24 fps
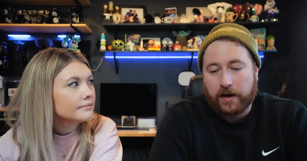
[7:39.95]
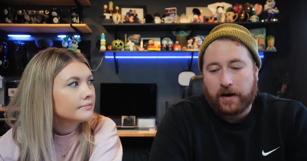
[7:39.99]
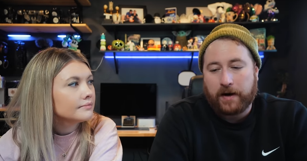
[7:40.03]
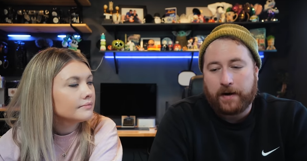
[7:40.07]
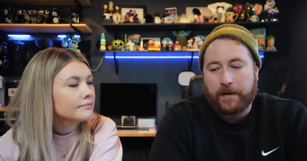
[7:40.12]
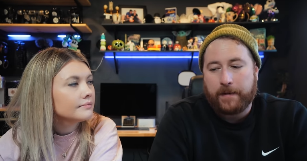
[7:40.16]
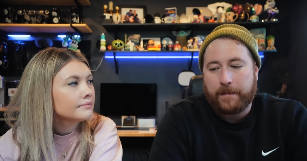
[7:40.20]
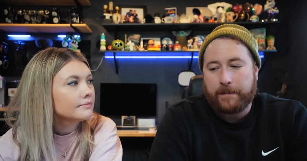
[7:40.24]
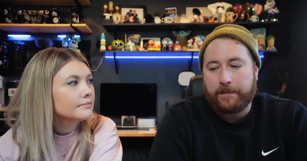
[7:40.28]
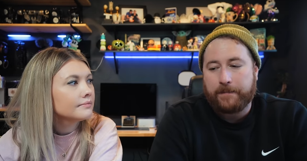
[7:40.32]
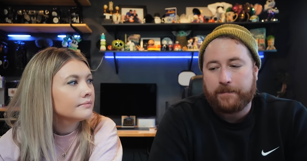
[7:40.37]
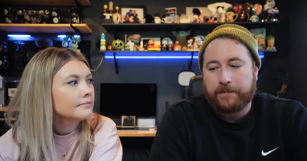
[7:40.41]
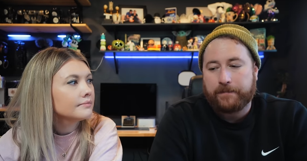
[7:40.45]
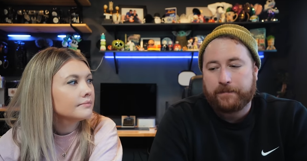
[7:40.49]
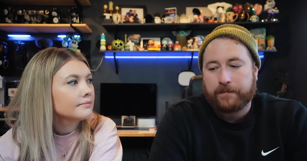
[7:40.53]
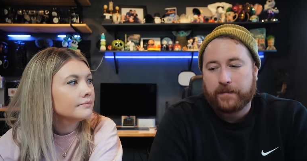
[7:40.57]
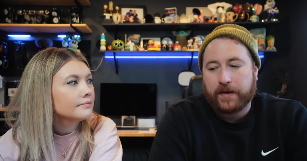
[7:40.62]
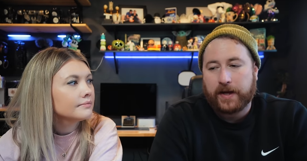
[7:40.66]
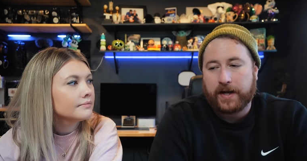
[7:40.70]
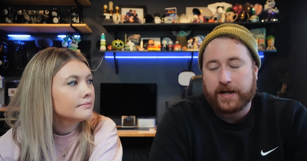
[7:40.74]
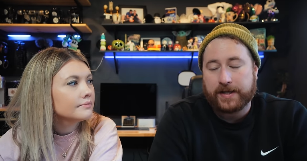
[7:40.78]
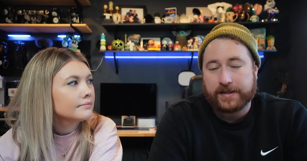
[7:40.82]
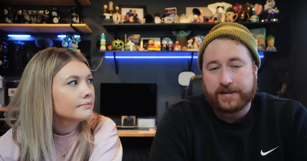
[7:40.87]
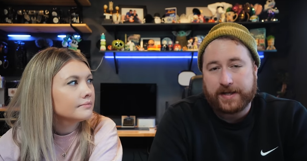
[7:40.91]
Speaker 1: Um,
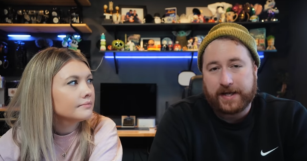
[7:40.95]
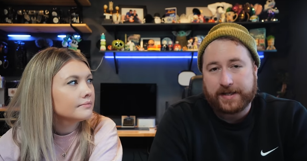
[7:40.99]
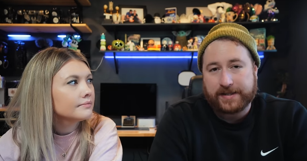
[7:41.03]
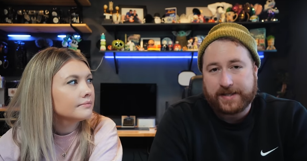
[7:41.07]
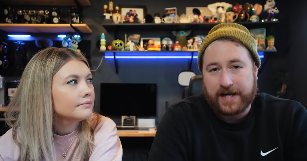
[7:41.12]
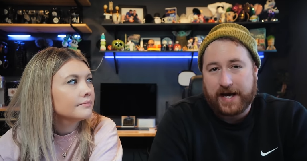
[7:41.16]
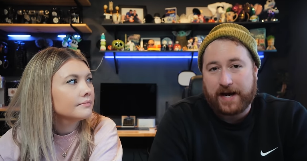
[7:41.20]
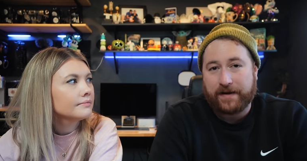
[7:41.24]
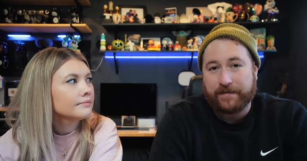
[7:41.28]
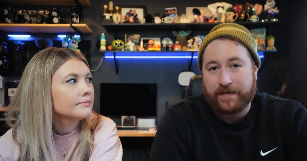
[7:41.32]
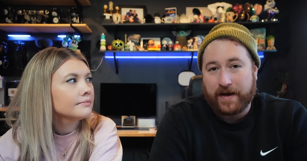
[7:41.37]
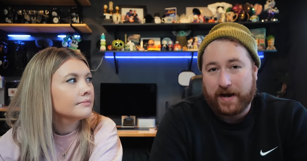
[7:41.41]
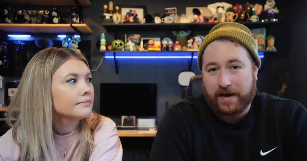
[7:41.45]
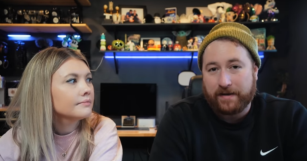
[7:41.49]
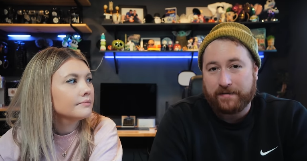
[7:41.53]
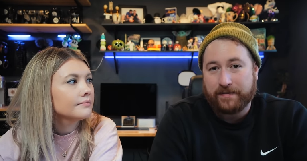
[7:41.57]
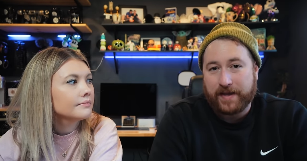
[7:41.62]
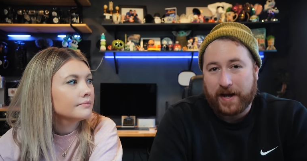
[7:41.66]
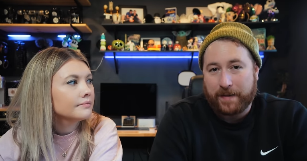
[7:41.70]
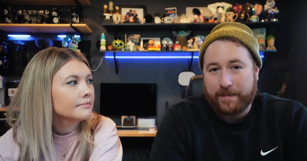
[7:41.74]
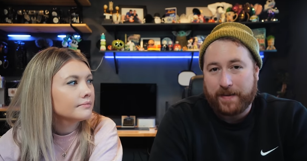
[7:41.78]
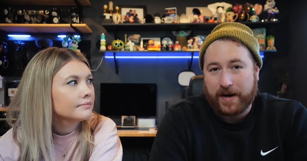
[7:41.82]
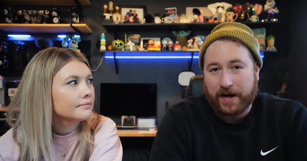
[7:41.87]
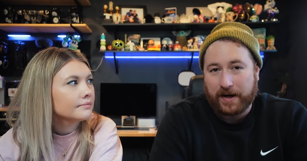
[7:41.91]
it is nice to have that
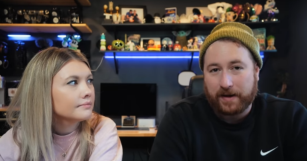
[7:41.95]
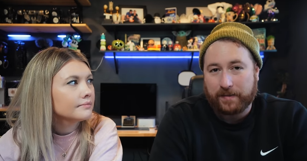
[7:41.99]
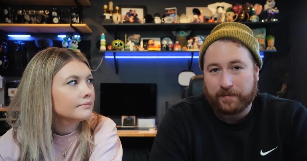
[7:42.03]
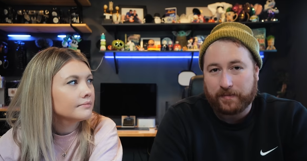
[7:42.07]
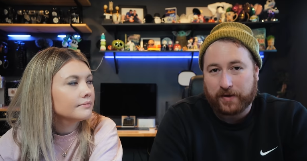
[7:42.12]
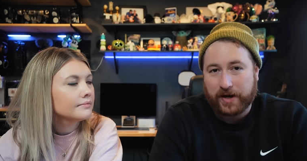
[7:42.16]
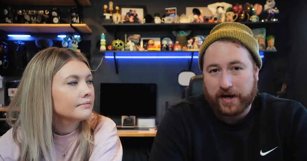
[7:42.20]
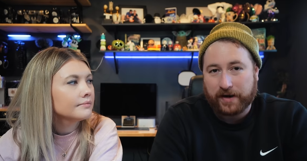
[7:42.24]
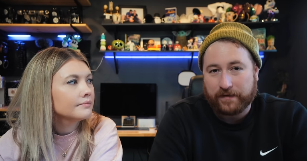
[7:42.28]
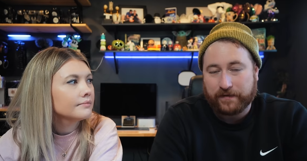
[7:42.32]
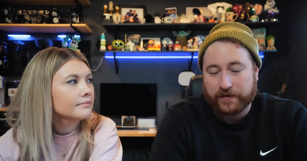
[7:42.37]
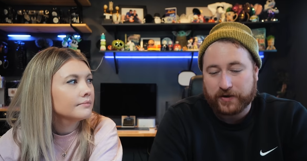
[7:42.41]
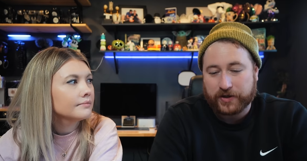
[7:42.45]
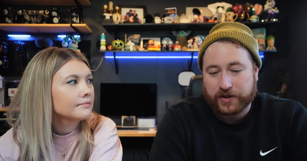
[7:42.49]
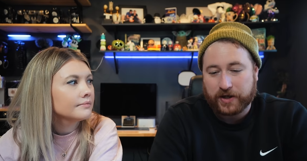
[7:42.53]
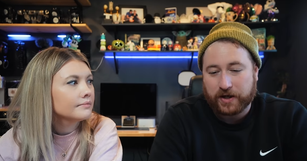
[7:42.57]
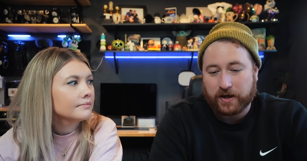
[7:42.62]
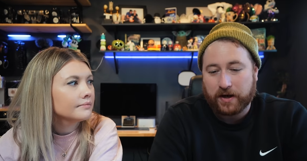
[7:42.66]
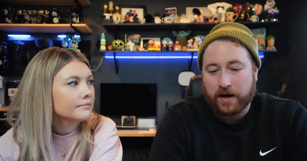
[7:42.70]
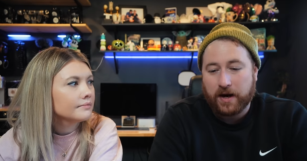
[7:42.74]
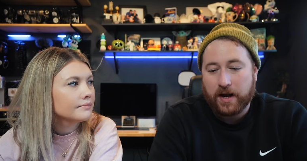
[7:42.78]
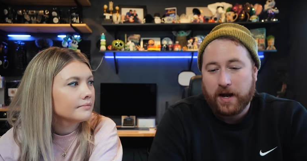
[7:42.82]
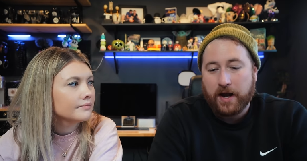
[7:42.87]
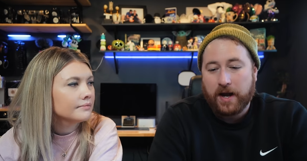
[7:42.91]
that parent break for
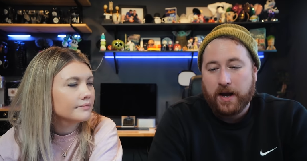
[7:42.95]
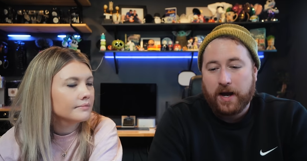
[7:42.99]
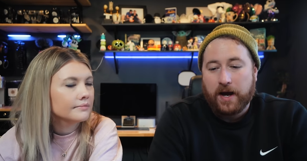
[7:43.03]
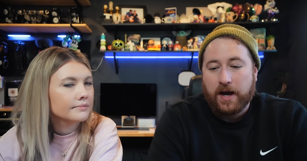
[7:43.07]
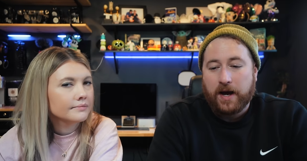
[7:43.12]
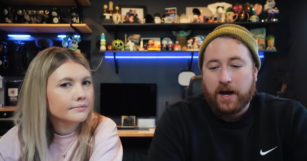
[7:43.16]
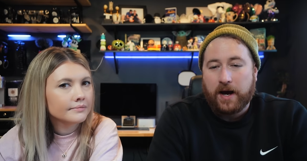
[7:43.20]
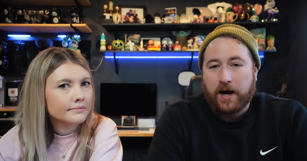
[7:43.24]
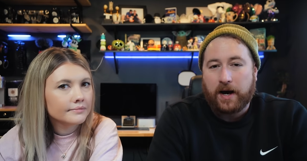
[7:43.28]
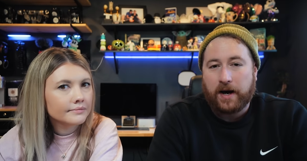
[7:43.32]
sure. Mm-hmm.